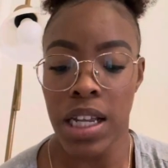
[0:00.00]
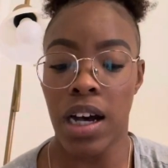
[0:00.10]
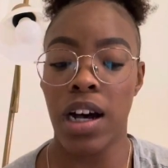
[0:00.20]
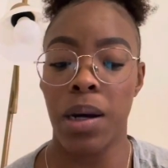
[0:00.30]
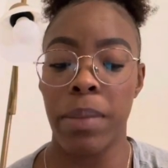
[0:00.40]

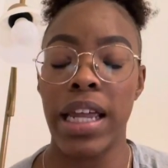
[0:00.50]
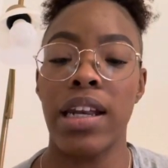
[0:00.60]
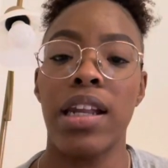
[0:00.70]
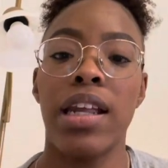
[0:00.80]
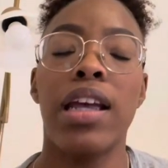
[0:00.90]
um,
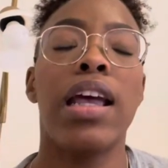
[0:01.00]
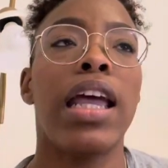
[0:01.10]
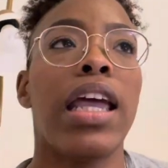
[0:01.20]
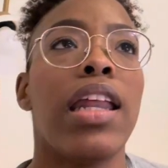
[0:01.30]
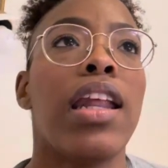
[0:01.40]
and
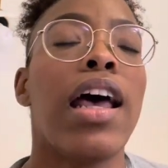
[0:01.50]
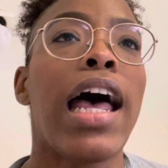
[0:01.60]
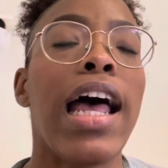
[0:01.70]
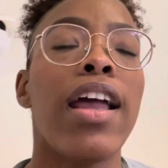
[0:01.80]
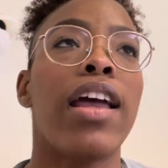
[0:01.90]
and
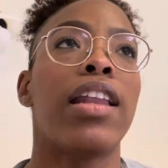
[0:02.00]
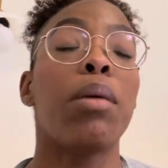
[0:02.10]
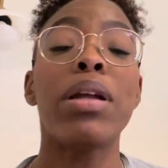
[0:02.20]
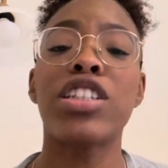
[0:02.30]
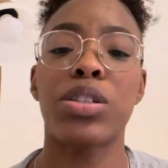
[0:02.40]
and let
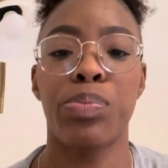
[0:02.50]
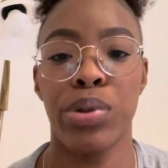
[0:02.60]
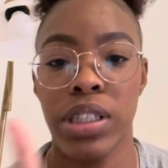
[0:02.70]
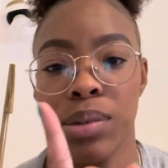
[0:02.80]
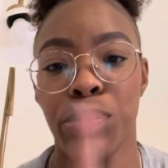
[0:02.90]
me just
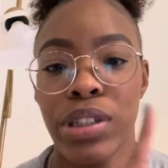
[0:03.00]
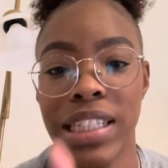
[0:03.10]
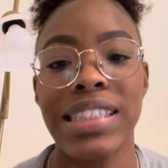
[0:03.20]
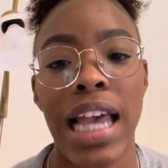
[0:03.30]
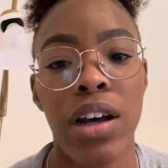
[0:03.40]
put put
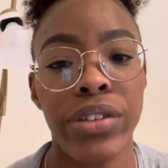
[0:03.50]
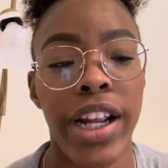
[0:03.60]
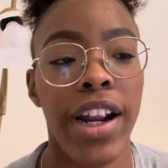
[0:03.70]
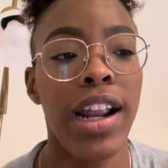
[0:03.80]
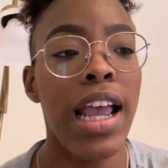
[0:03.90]
this out
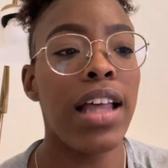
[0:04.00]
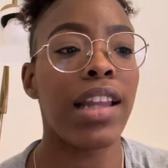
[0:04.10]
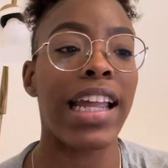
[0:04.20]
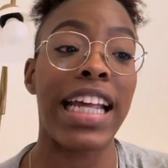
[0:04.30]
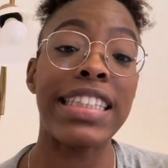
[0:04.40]
there
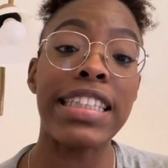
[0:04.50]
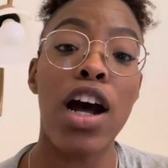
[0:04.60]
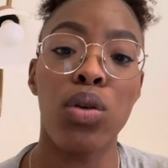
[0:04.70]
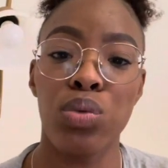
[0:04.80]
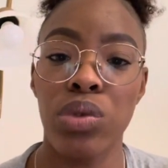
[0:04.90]
like it's not
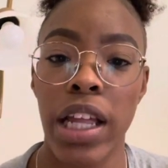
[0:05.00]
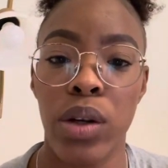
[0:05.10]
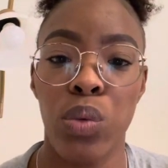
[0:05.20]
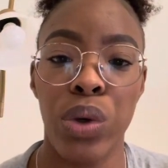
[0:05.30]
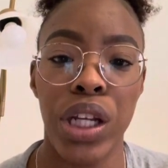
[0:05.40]
like
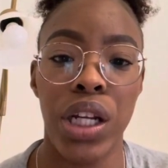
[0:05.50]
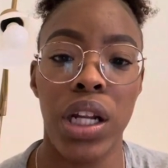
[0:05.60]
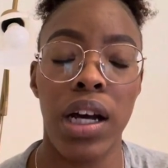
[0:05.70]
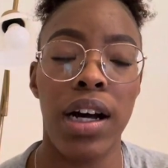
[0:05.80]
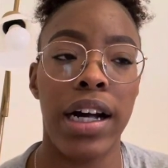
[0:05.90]
when
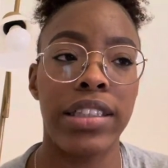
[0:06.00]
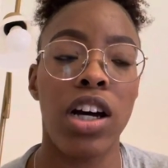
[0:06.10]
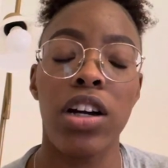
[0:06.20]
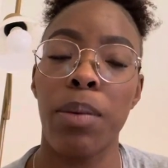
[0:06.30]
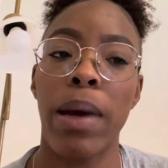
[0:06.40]
I
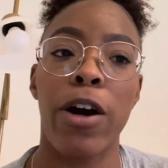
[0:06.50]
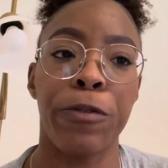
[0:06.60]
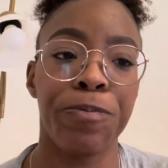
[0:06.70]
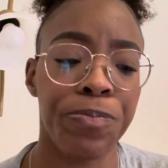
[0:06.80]
talk about